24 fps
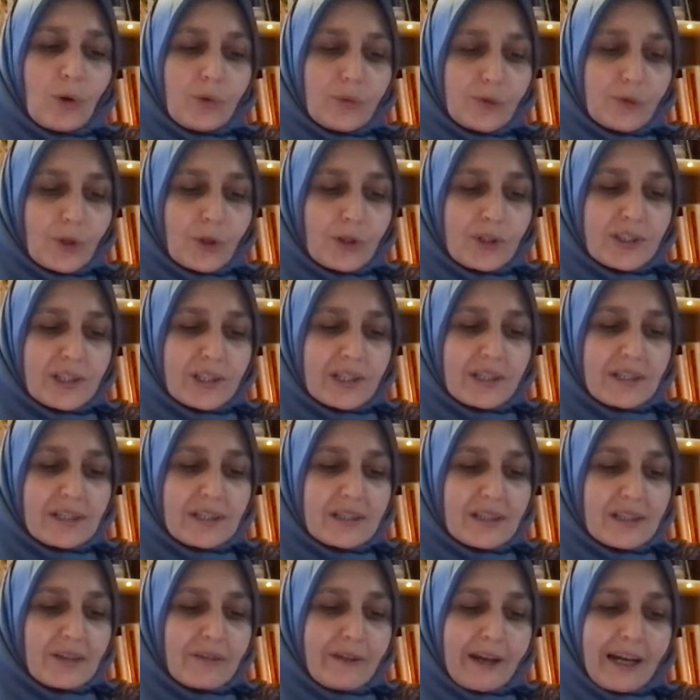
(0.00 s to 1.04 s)
of course he
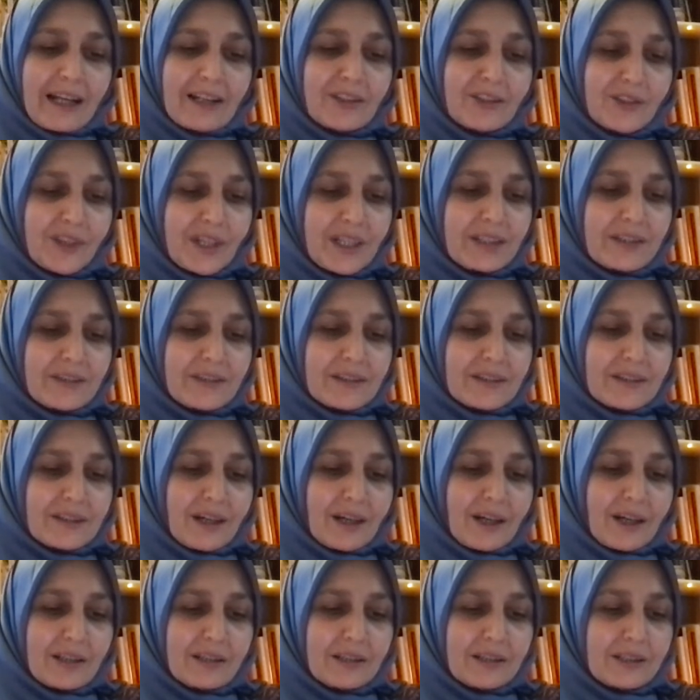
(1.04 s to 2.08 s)
is a well-read
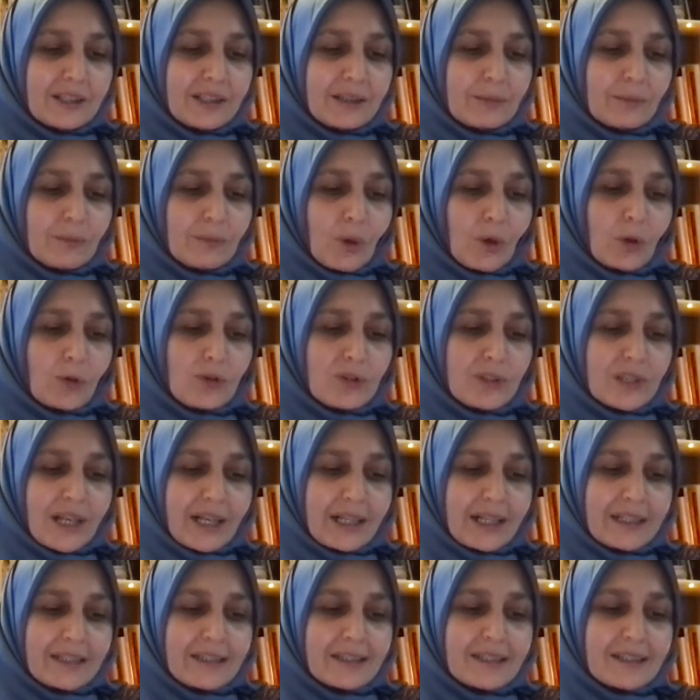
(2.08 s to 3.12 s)
scholar in both
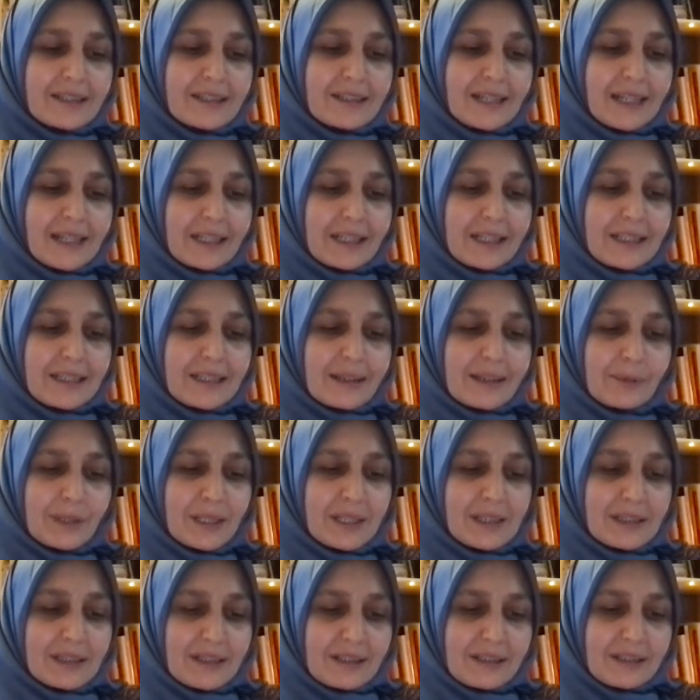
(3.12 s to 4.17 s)
sciences and
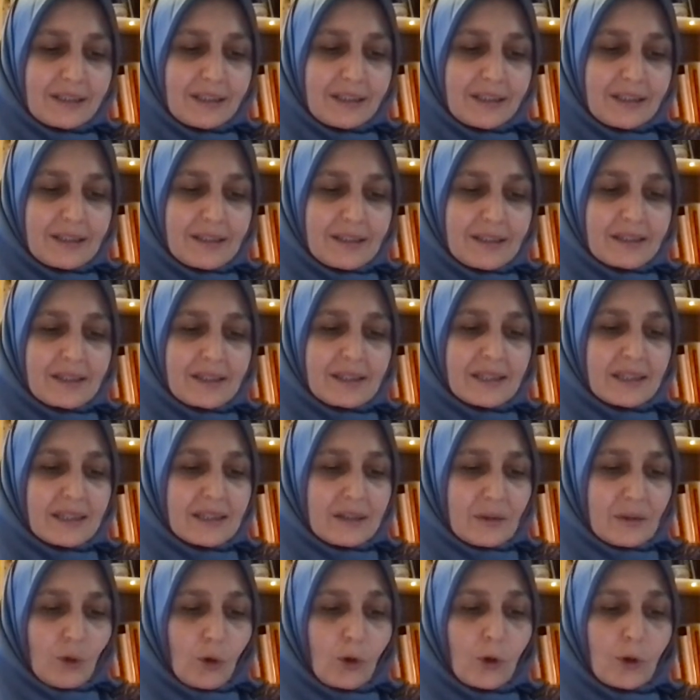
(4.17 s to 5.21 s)
Islamic studies
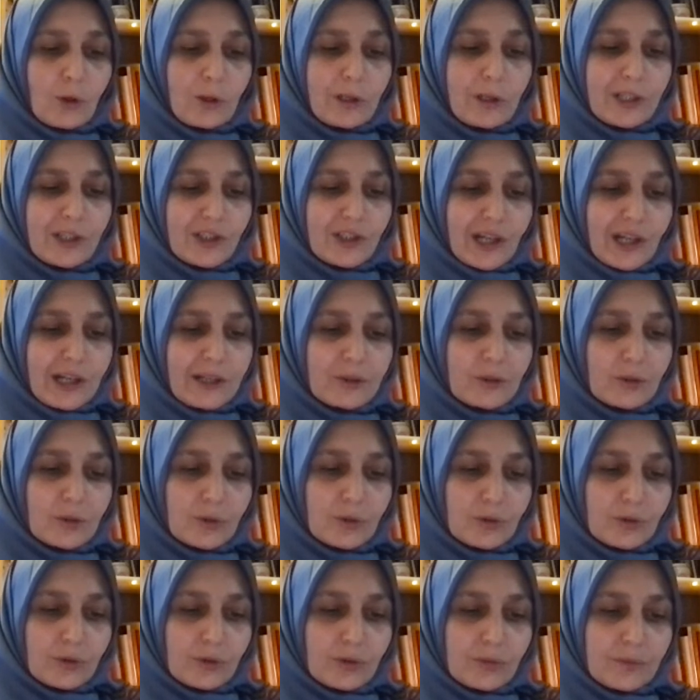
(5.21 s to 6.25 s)
since early
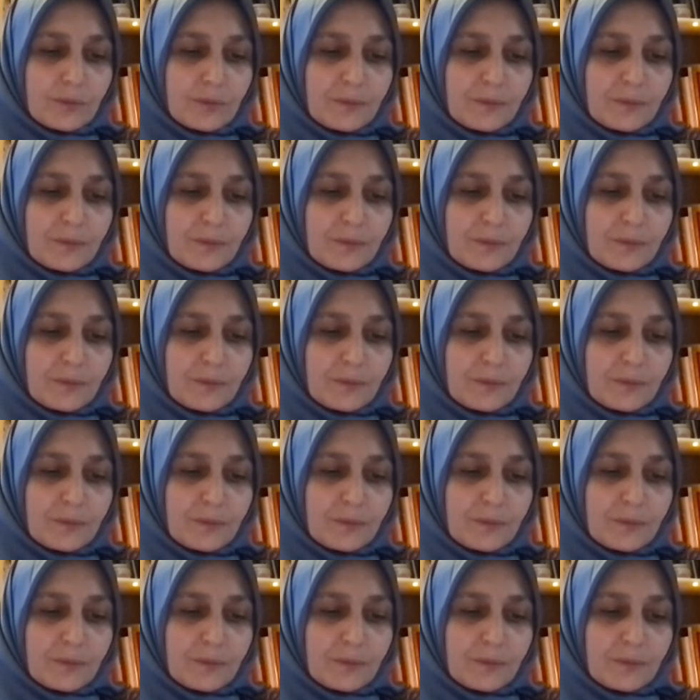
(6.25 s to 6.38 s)
childhood.